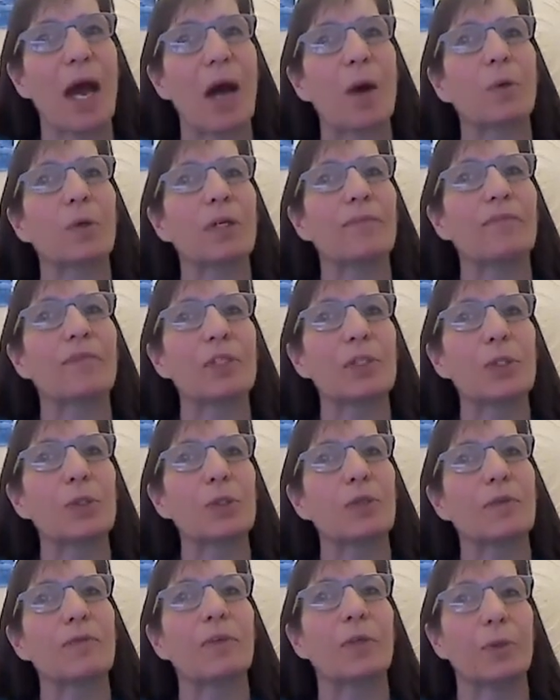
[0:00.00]
power of the
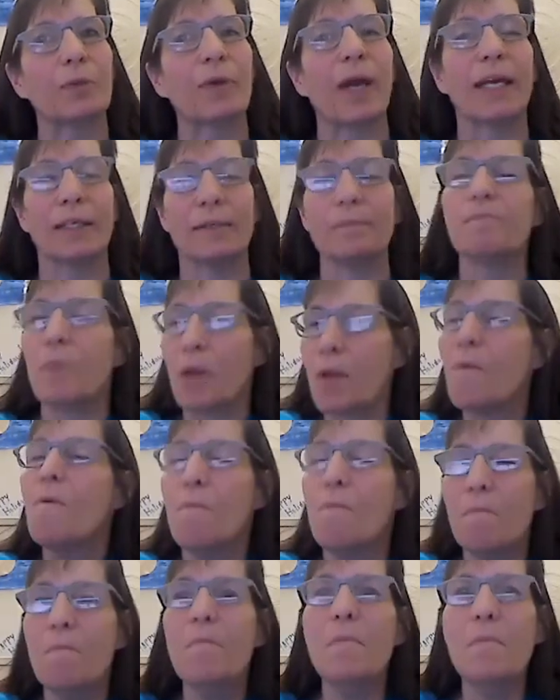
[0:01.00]
two of you, right?
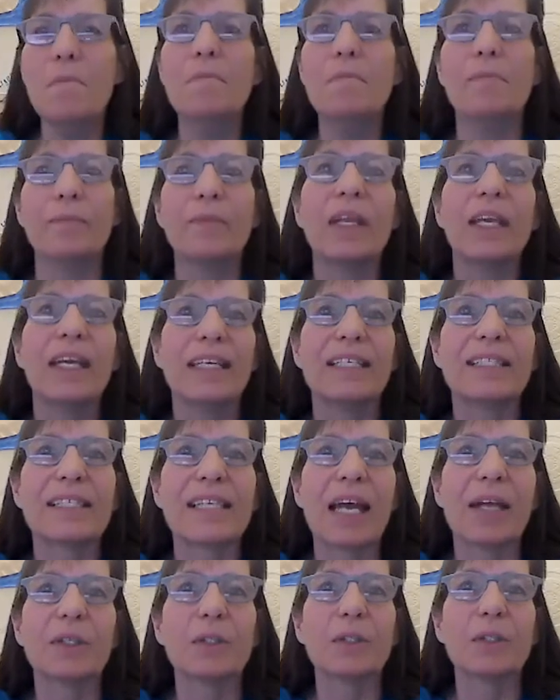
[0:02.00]
It's
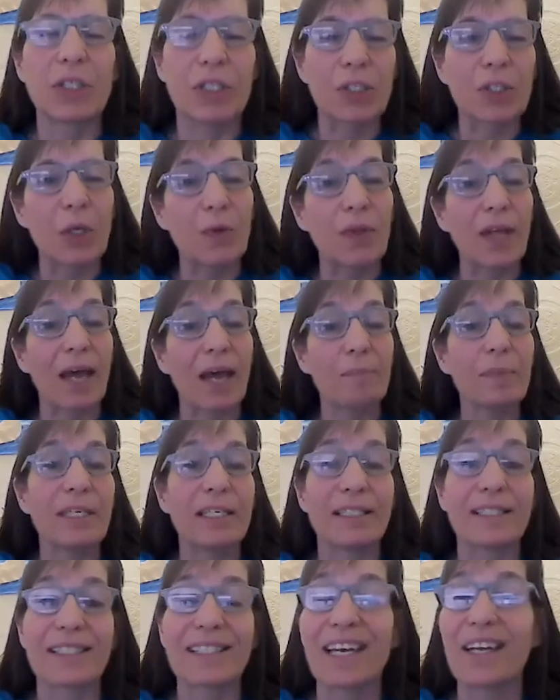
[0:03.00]
energy. So that
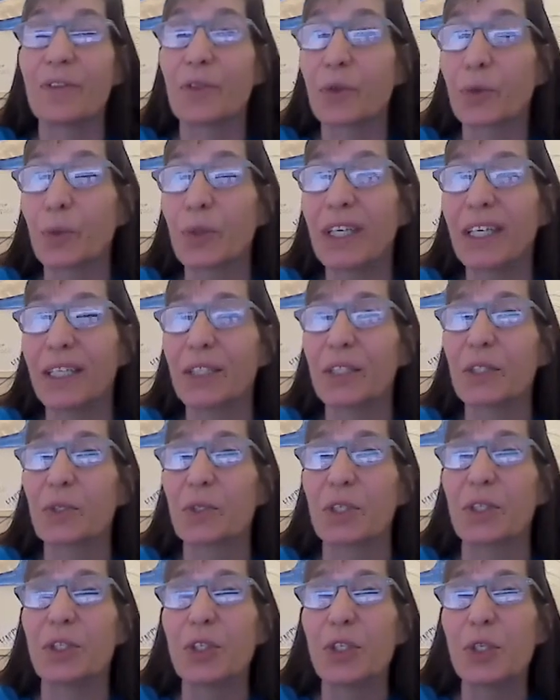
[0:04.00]
being said, 3
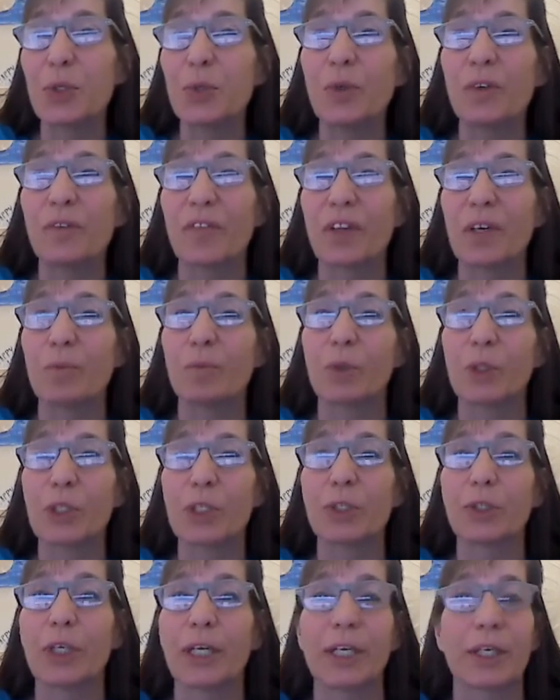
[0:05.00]
years and 2 of them were
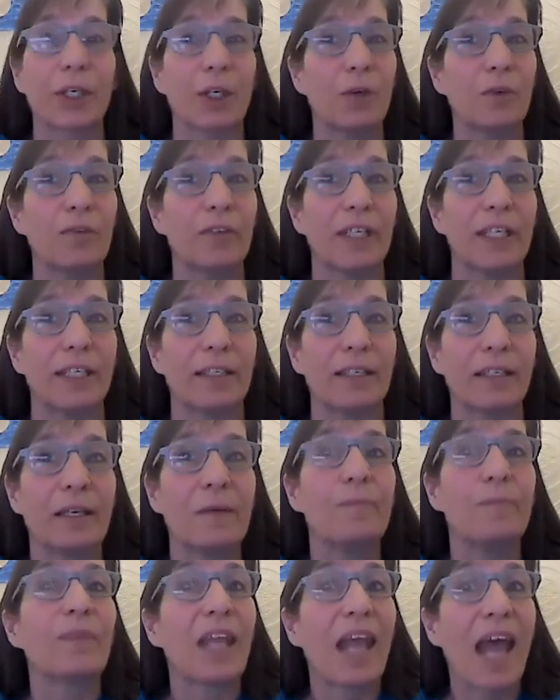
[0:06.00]
during COVID.
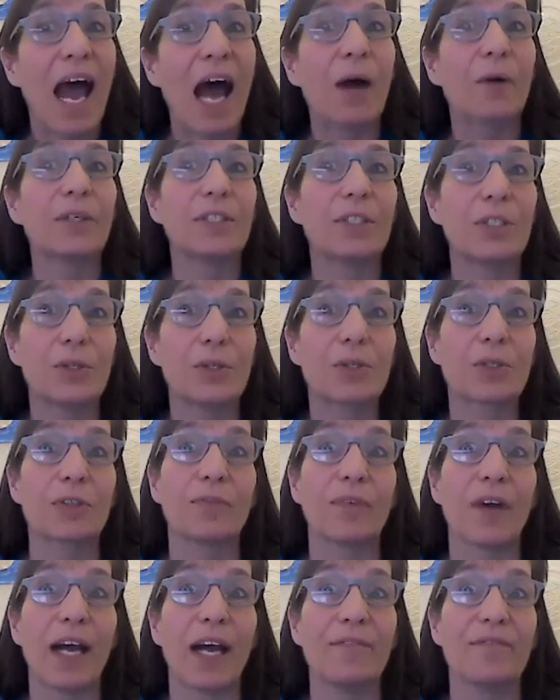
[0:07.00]
How did you
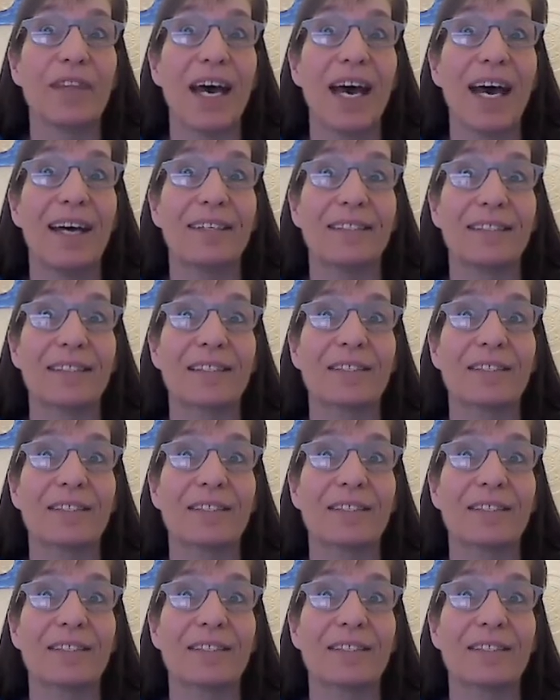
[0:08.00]
survive that?